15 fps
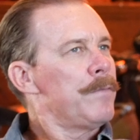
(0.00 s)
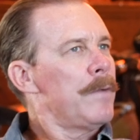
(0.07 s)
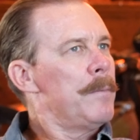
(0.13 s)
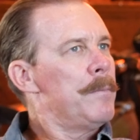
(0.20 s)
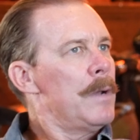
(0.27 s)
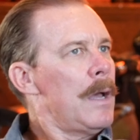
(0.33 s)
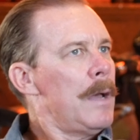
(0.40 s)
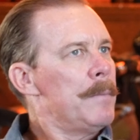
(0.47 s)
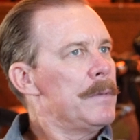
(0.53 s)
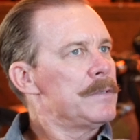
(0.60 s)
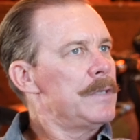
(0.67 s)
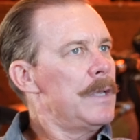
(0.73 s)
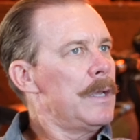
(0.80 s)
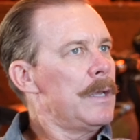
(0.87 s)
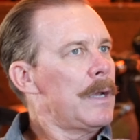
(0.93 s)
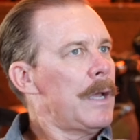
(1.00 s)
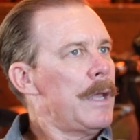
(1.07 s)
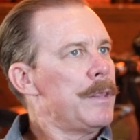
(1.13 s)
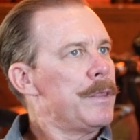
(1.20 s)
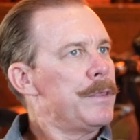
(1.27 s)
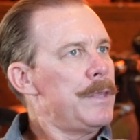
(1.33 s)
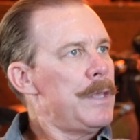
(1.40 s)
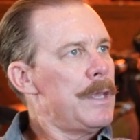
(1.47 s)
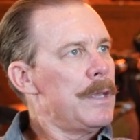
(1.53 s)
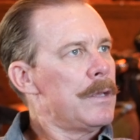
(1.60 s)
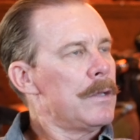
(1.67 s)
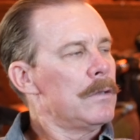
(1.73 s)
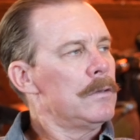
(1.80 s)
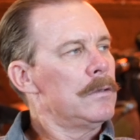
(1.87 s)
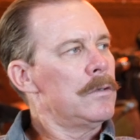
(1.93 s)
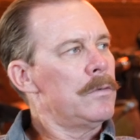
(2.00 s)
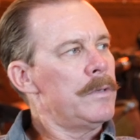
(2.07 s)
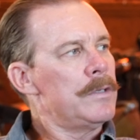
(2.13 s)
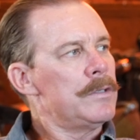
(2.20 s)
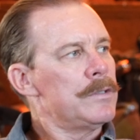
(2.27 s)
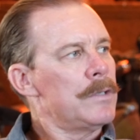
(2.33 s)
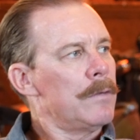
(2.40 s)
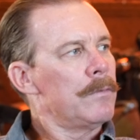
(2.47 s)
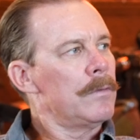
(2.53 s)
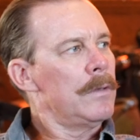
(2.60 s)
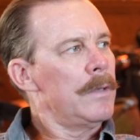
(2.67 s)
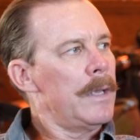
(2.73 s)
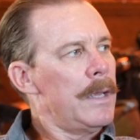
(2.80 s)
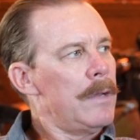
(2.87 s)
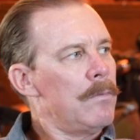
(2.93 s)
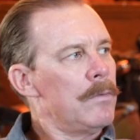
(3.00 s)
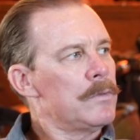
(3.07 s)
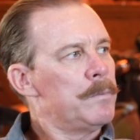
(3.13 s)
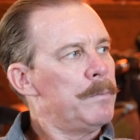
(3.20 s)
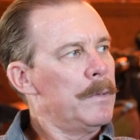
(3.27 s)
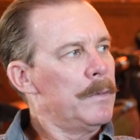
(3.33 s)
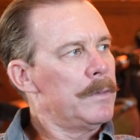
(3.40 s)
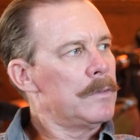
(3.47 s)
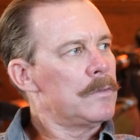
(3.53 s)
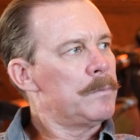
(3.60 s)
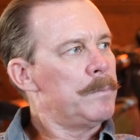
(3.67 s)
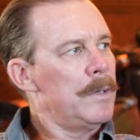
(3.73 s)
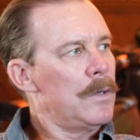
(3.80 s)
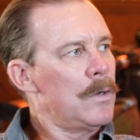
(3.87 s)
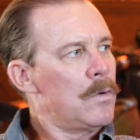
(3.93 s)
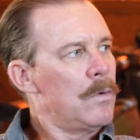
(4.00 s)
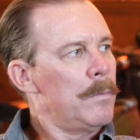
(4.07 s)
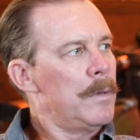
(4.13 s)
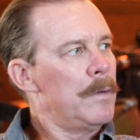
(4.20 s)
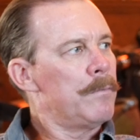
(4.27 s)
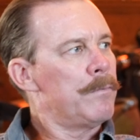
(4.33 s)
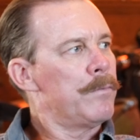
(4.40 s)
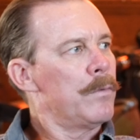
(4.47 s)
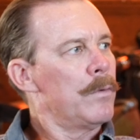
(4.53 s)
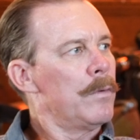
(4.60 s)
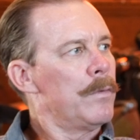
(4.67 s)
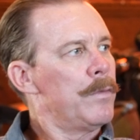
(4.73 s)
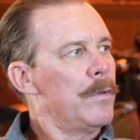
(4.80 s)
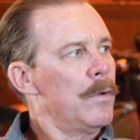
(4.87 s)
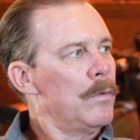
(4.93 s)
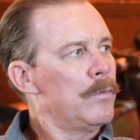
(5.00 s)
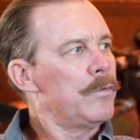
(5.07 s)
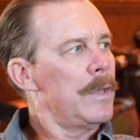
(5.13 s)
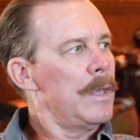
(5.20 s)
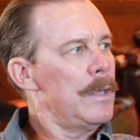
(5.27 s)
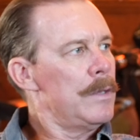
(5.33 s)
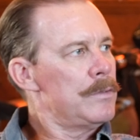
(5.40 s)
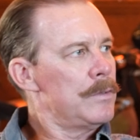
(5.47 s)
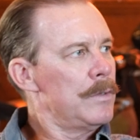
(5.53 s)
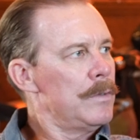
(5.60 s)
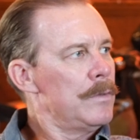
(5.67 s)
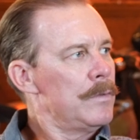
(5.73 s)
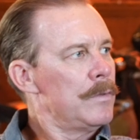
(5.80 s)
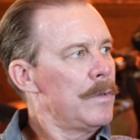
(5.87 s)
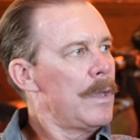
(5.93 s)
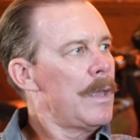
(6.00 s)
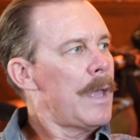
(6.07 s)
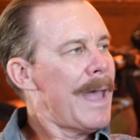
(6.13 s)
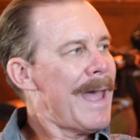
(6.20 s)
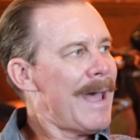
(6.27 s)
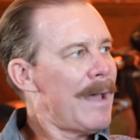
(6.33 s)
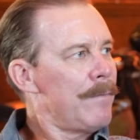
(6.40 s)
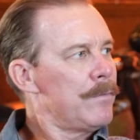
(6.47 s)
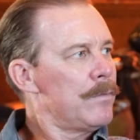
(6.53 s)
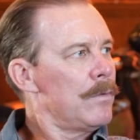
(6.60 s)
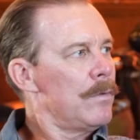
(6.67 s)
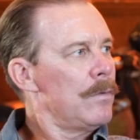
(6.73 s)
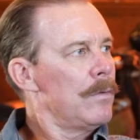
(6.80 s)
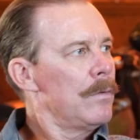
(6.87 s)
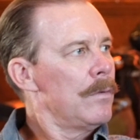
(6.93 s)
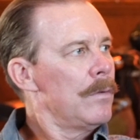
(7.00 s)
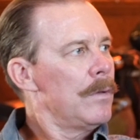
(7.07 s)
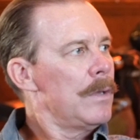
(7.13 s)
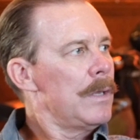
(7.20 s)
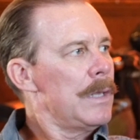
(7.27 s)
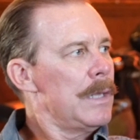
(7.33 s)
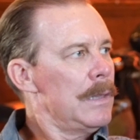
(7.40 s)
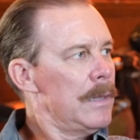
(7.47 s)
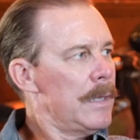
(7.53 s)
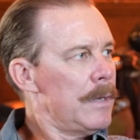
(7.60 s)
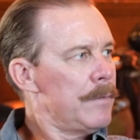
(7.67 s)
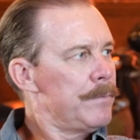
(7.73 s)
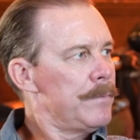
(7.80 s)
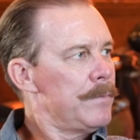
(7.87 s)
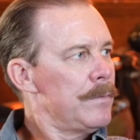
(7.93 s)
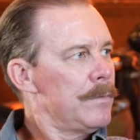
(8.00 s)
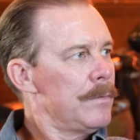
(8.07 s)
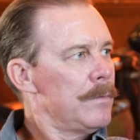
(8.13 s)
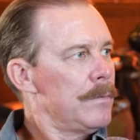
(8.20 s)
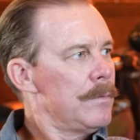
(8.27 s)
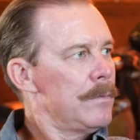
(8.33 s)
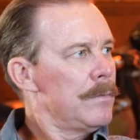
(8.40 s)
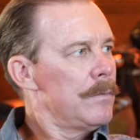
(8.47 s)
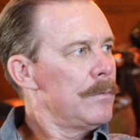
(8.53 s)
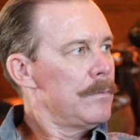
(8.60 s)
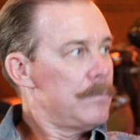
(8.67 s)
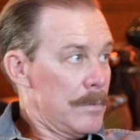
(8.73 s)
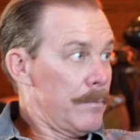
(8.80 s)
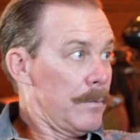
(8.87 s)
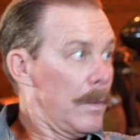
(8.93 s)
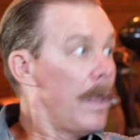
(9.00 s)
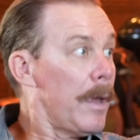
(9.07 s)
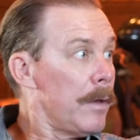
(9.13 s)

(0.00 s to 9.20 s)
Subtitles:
I'm not mistaken, I think Louis Chevrolet was building speed equipment for those engines after he left Chevrolet.